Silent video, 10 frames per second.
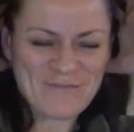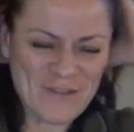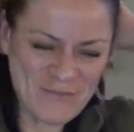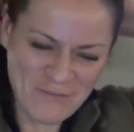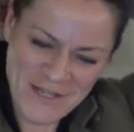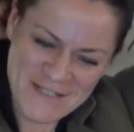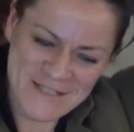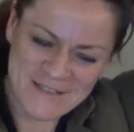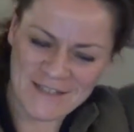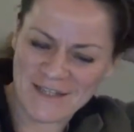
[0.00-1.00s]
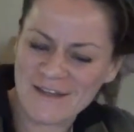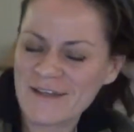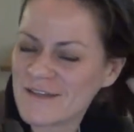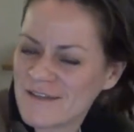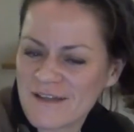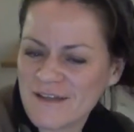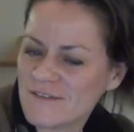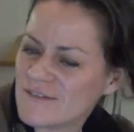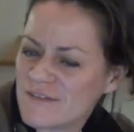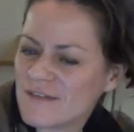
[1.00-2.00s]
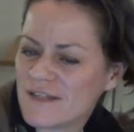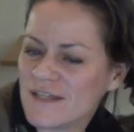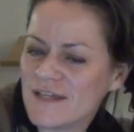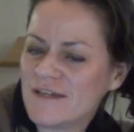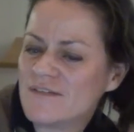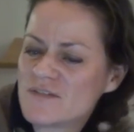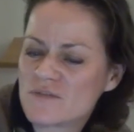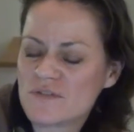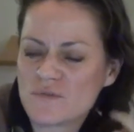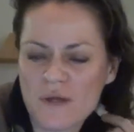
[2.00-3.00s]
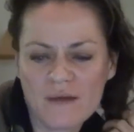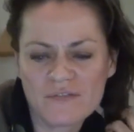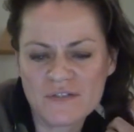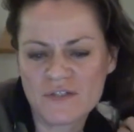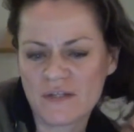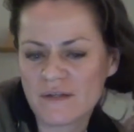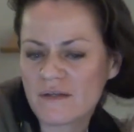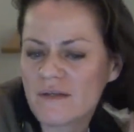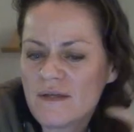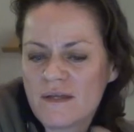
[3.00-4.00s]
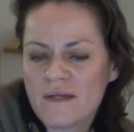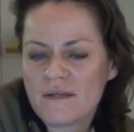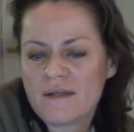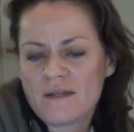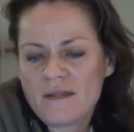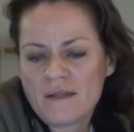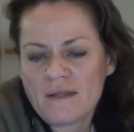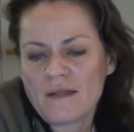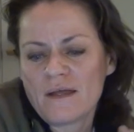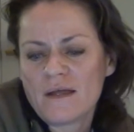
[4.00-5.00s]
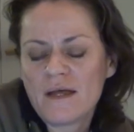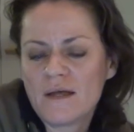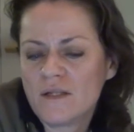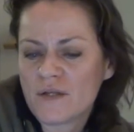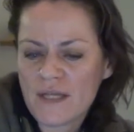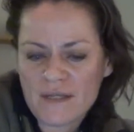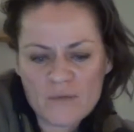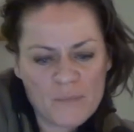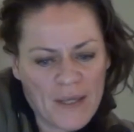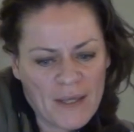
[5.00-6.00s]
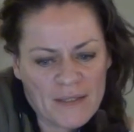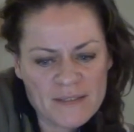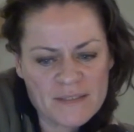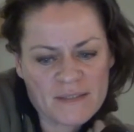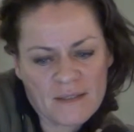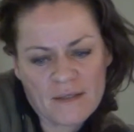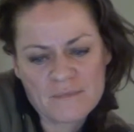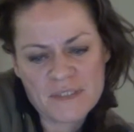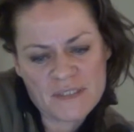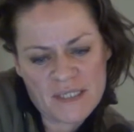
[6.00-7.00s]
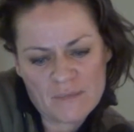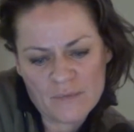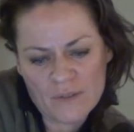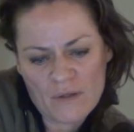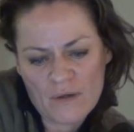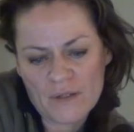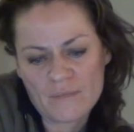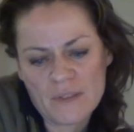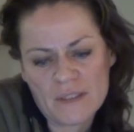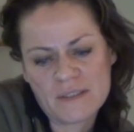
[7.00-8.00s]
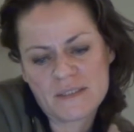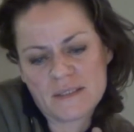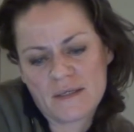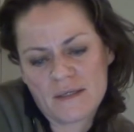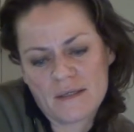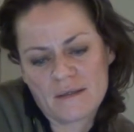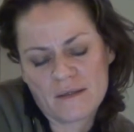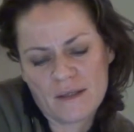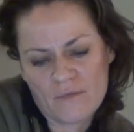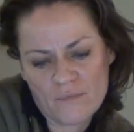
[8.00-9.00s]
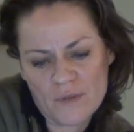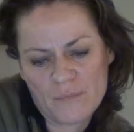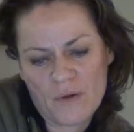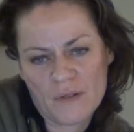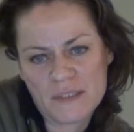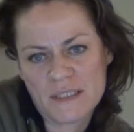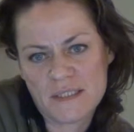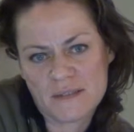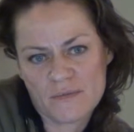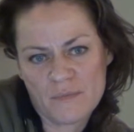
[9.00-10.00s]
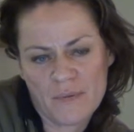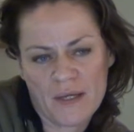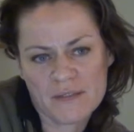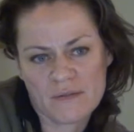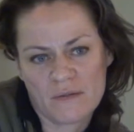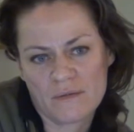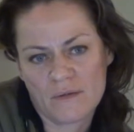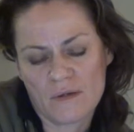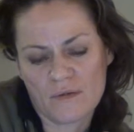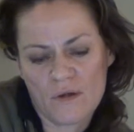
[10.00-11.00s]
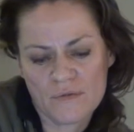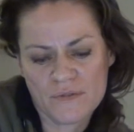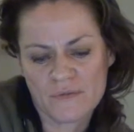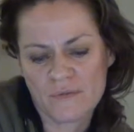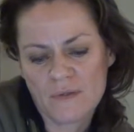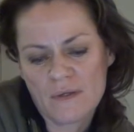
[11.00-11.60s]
But basically, again, sort of a draft agenda, looking at impacts, sustainable economies, government policies, their impacts on culture,